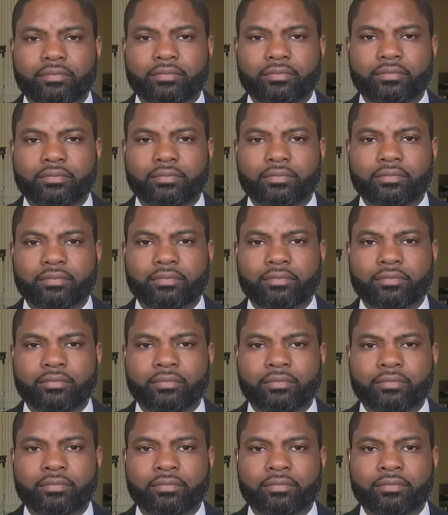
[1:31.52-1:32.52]

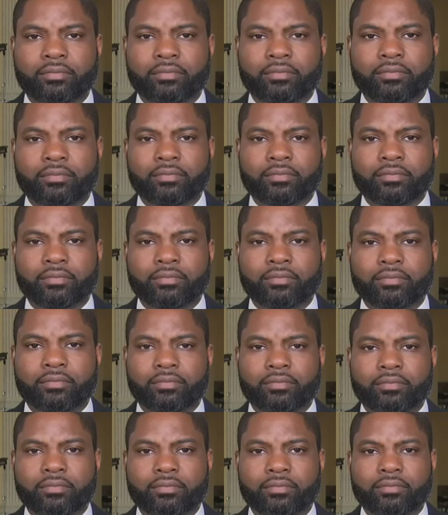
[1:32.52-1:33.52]

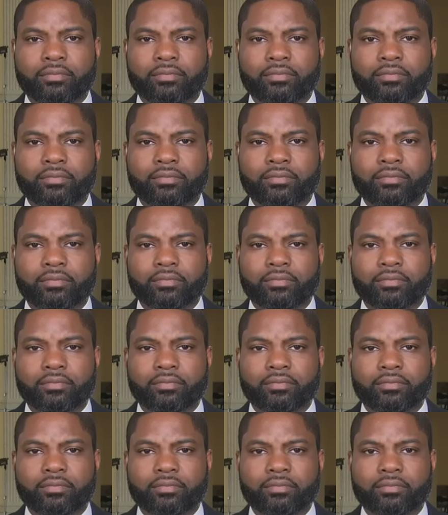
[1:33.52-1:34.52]

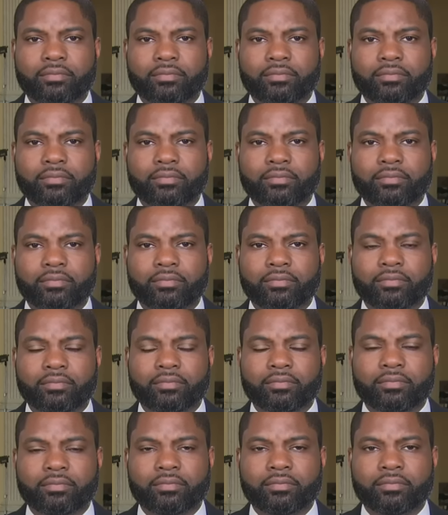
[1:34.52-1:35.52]

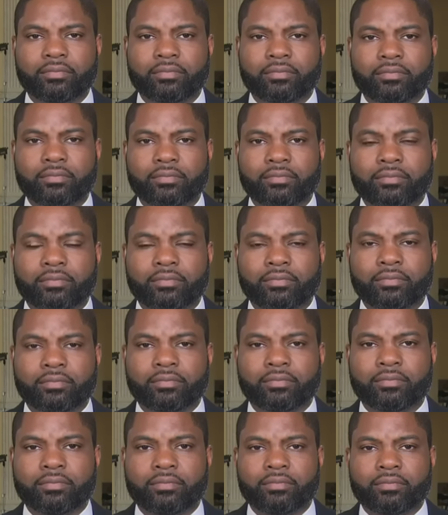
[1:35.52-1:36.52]

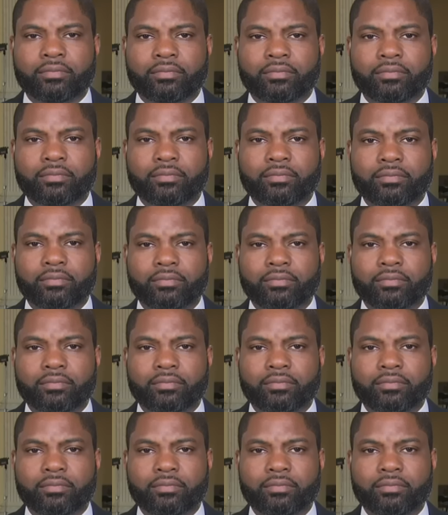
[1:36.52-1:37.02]
[no speech]